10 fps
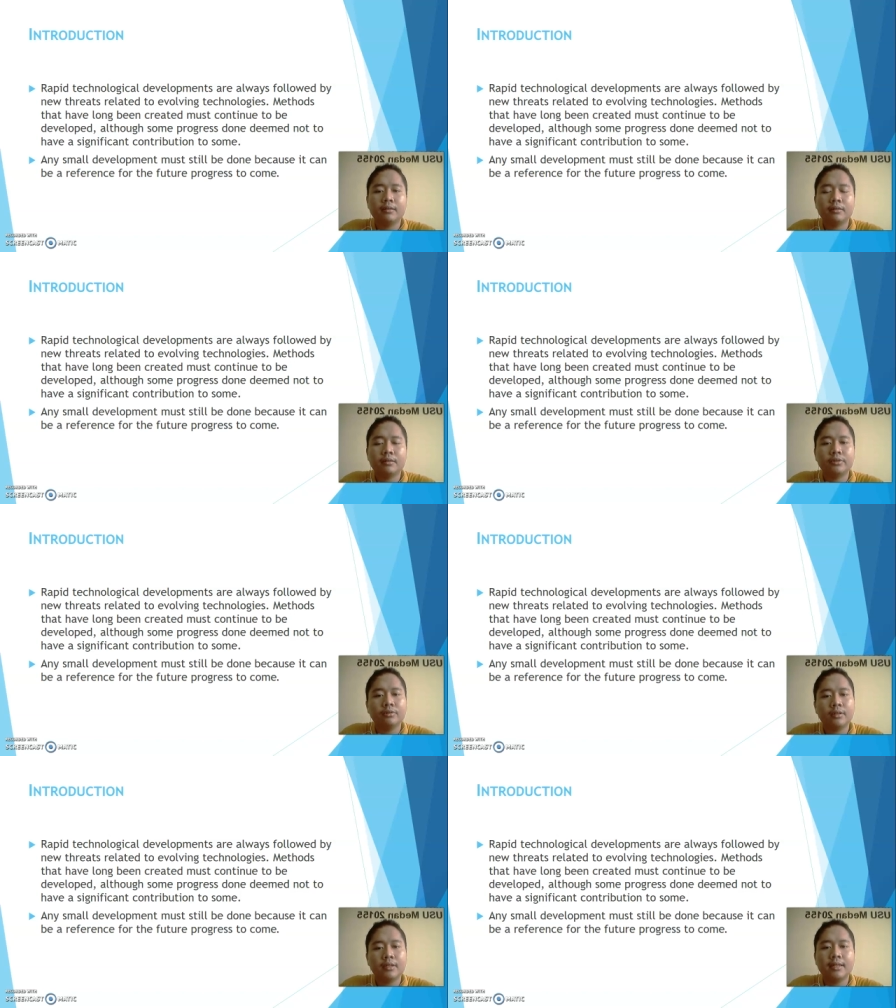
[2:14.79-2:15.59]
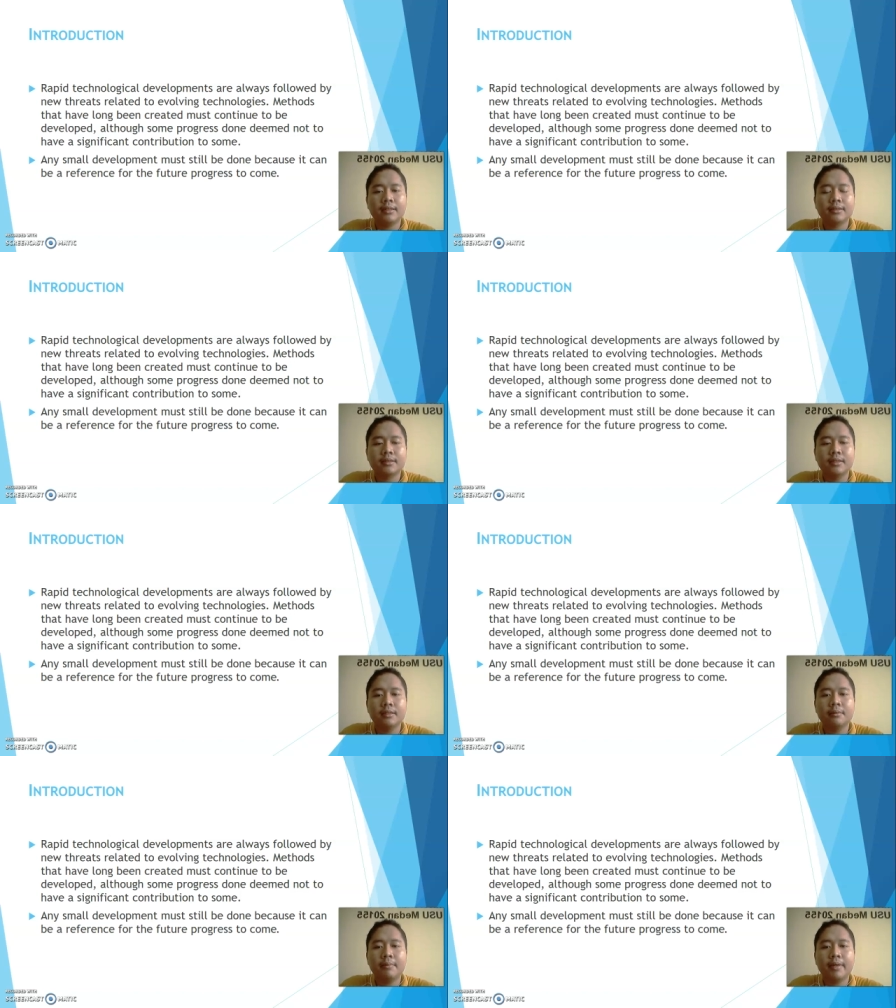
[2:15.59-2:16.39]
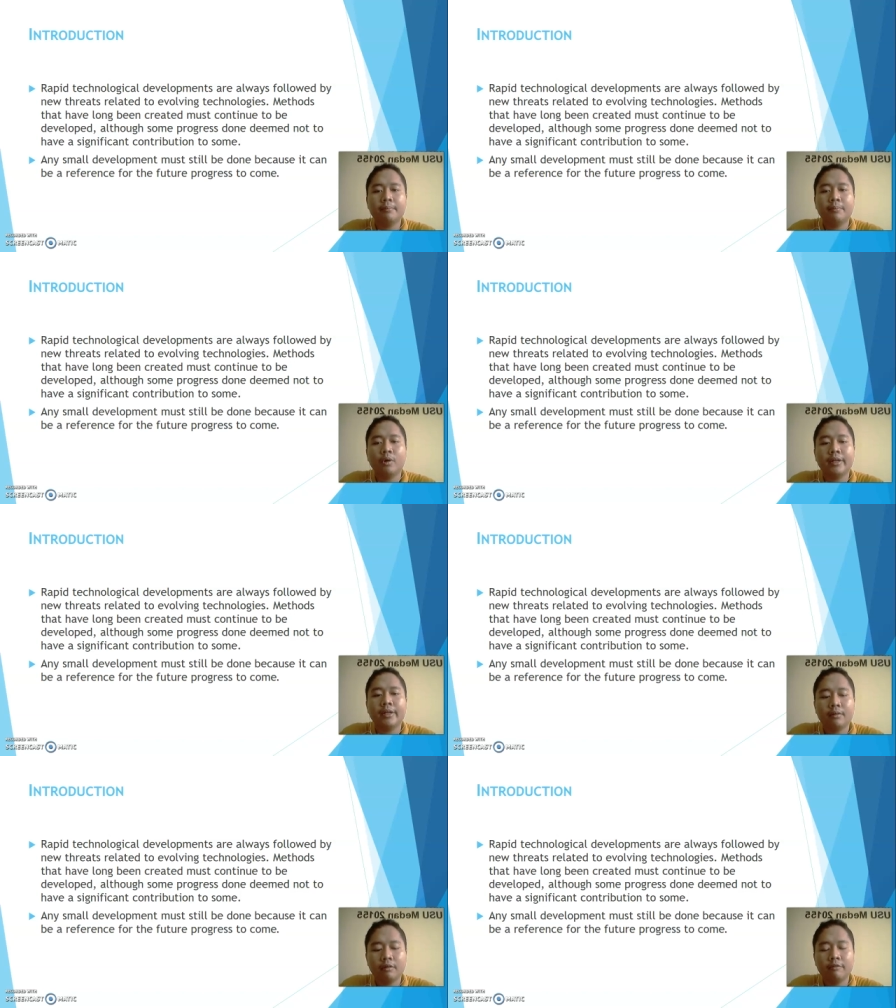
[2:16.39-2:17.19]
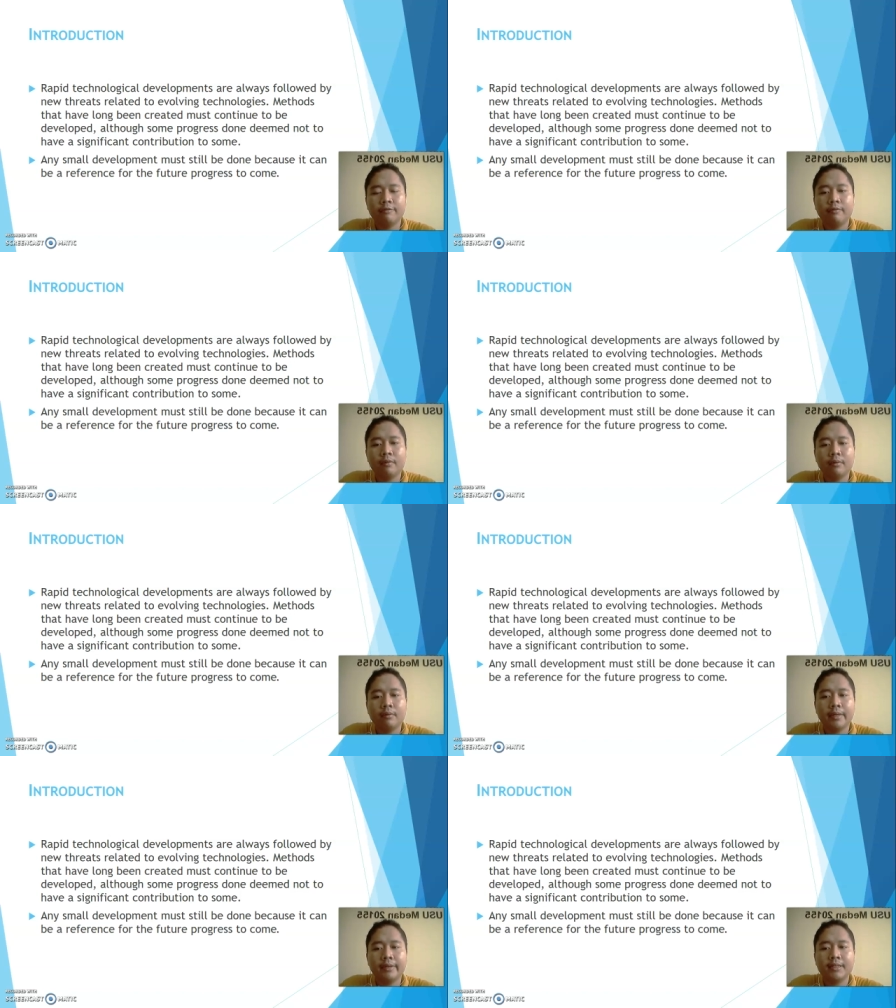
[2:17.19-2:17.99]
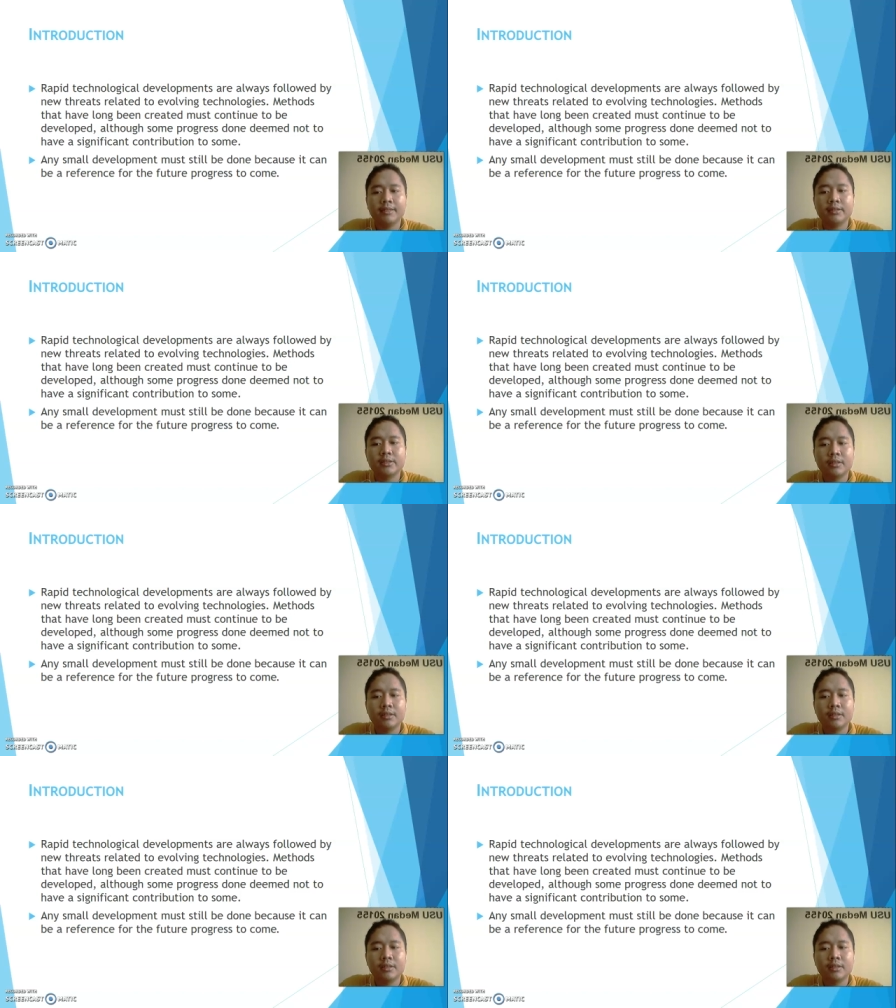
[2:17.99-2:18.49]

So that's the main point of my research,